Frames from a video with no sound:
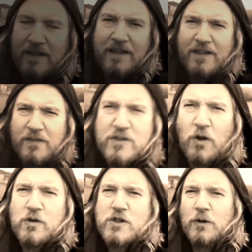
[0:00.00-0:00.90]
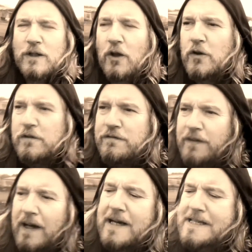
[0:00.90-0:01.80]
There's also a lot
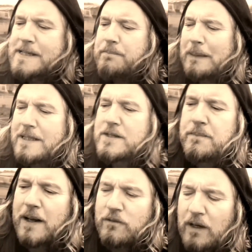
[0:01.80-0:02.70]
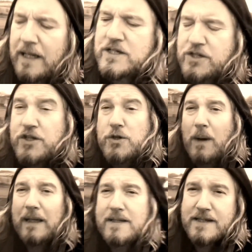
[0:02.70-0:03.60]
of symbolism that relates to
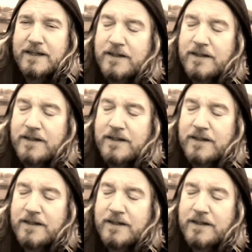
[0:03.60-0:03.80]
duality